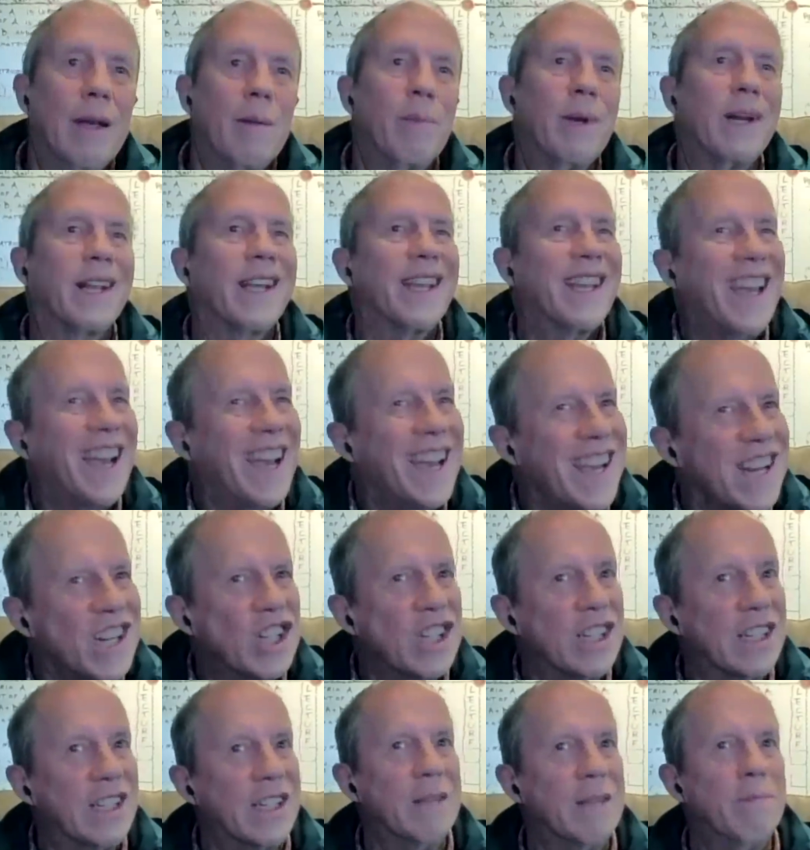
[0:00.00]
But
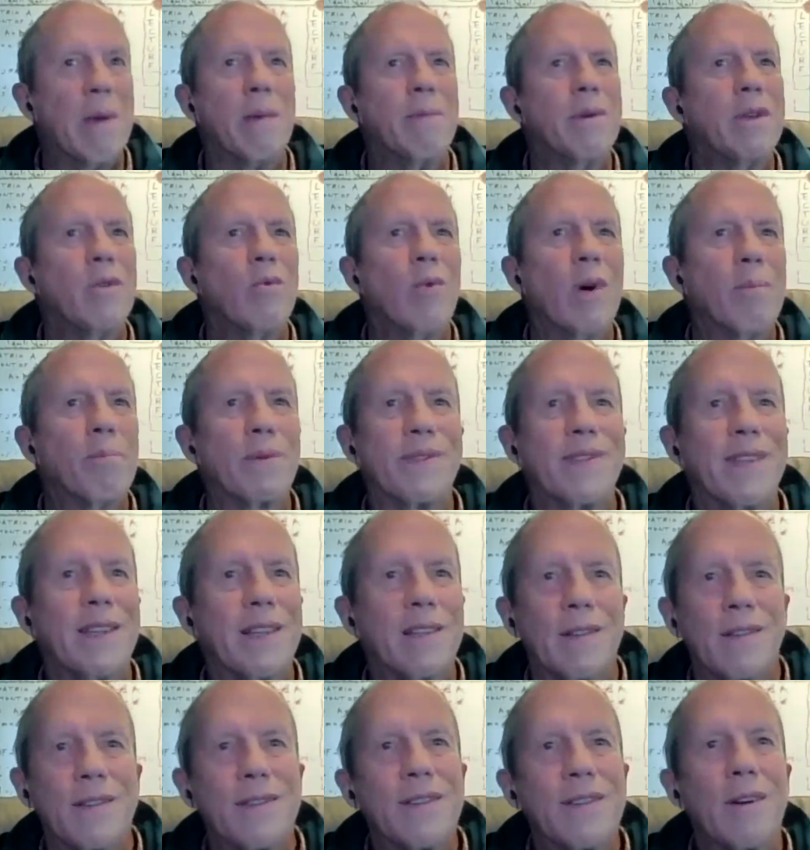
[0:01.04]
occasionally, maybe
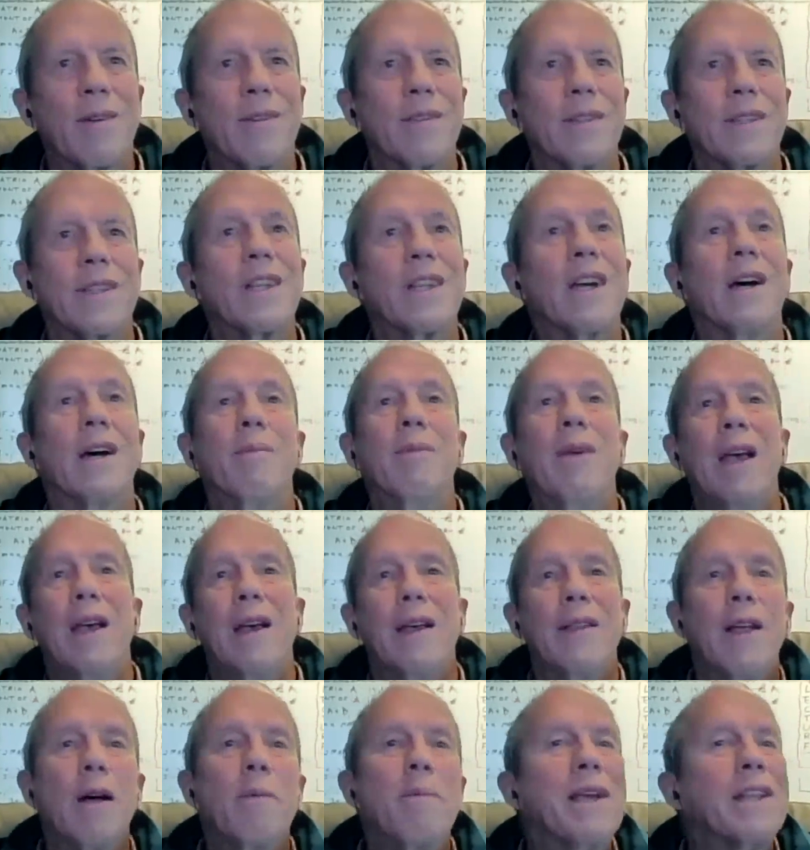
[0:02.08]
1% or so of the time,
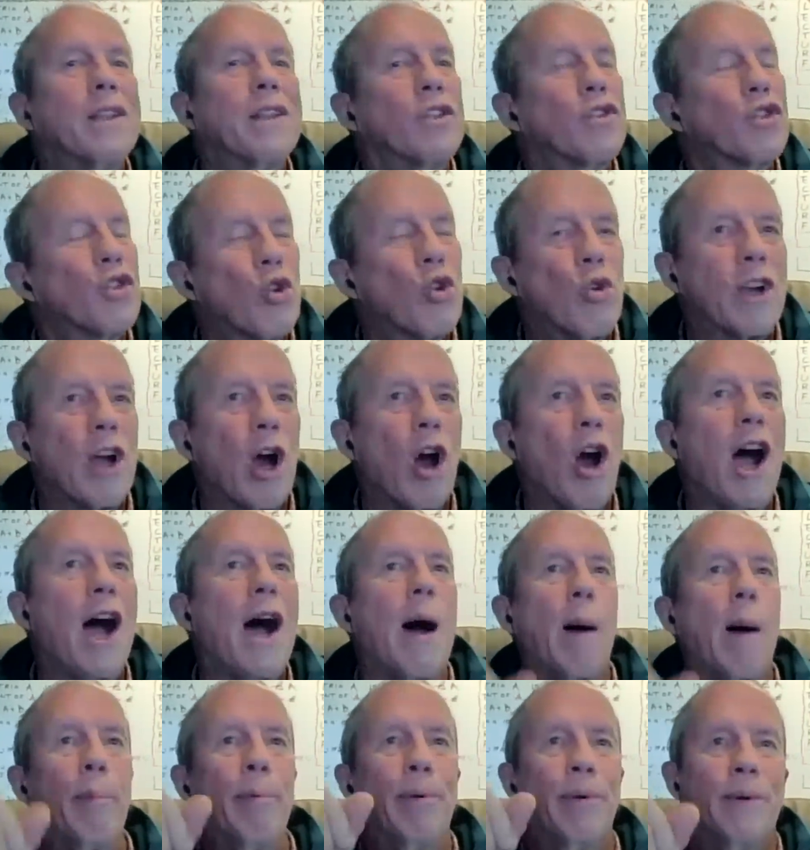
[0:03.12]
they'll make the score go
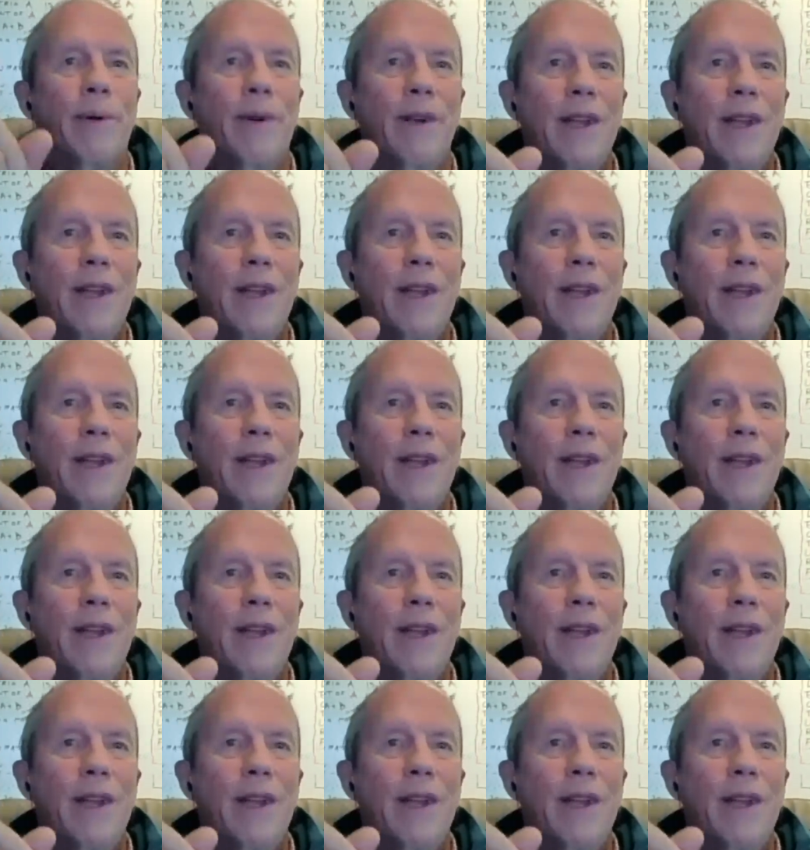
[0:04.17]
up.